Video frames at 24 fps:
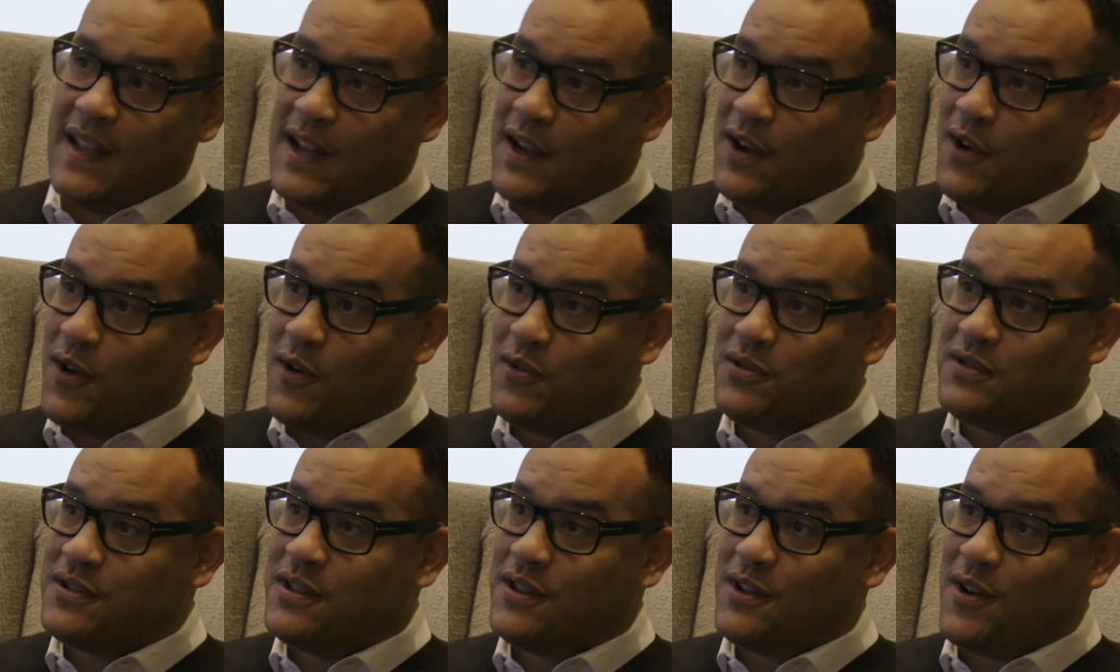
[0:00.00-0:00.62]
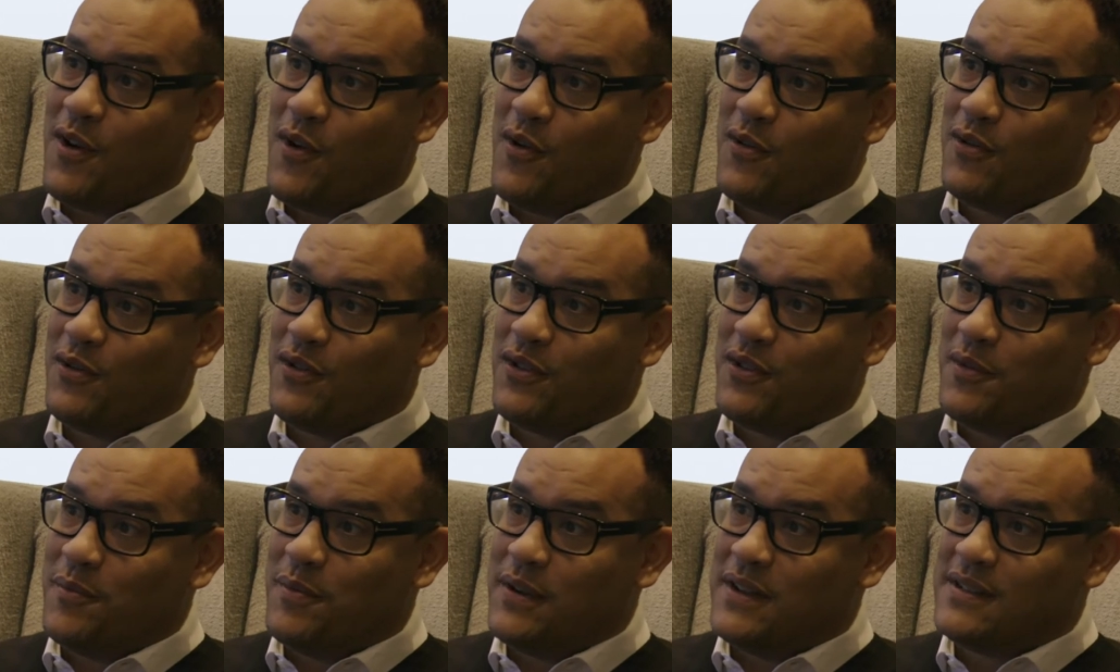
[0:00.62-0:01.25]
goes to the owner
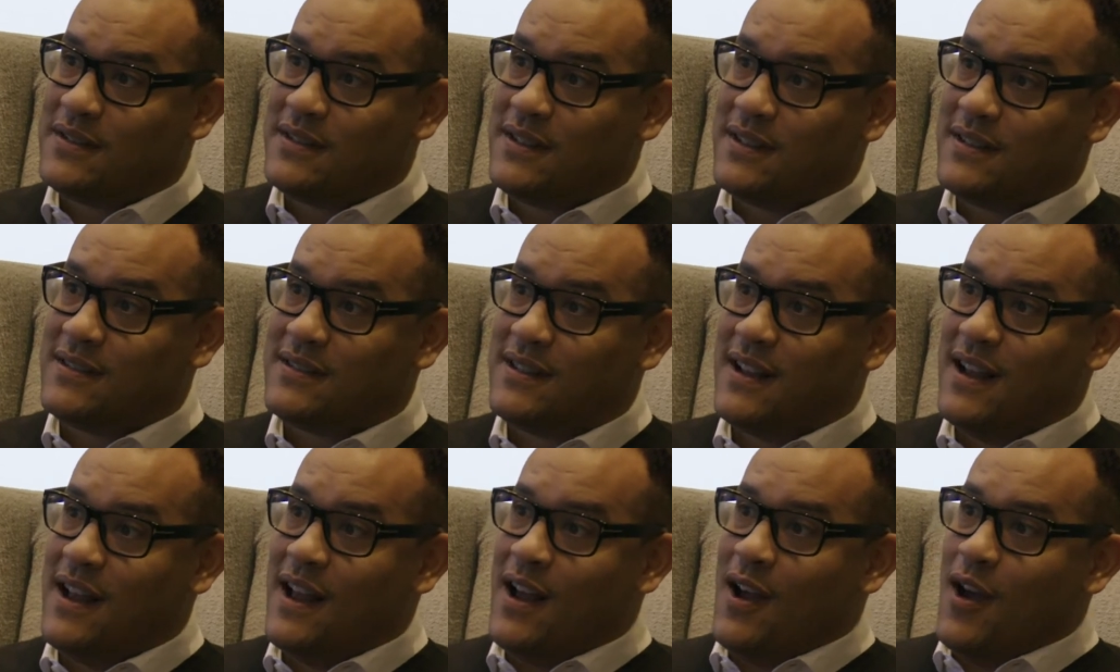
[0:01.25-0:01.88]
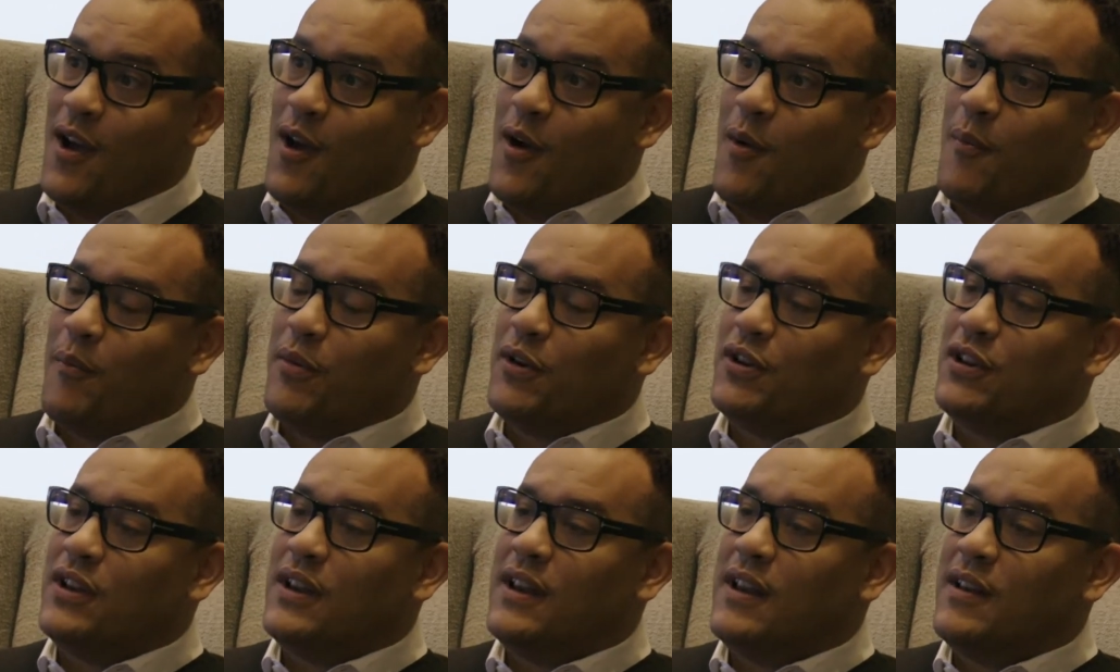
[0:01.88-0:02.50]
of the business.
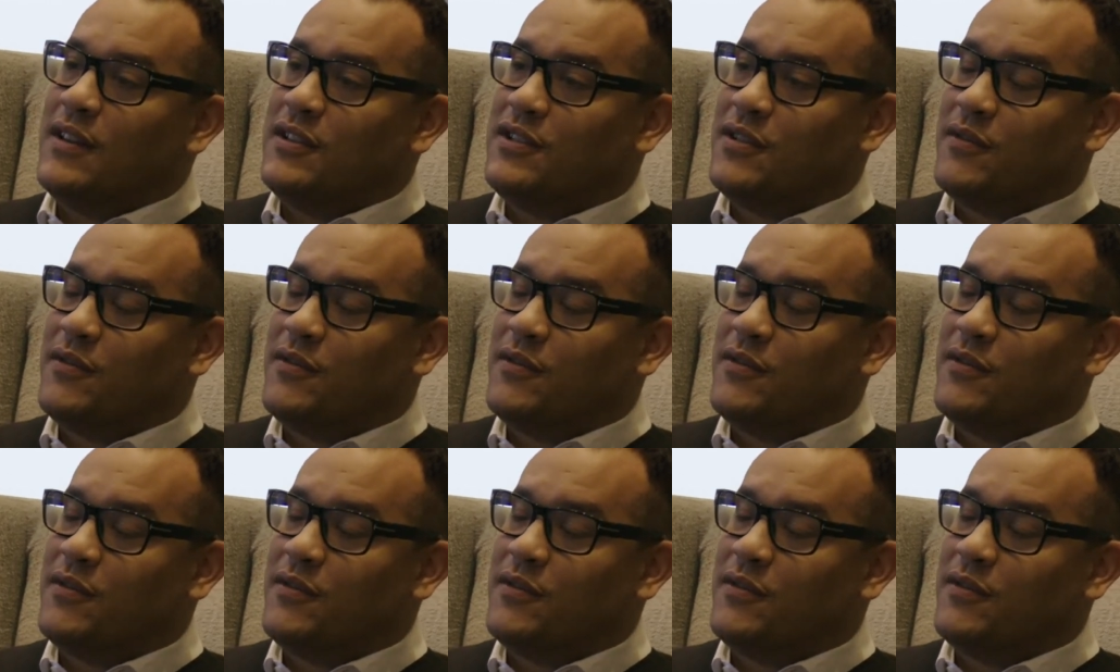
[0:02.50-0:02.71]
But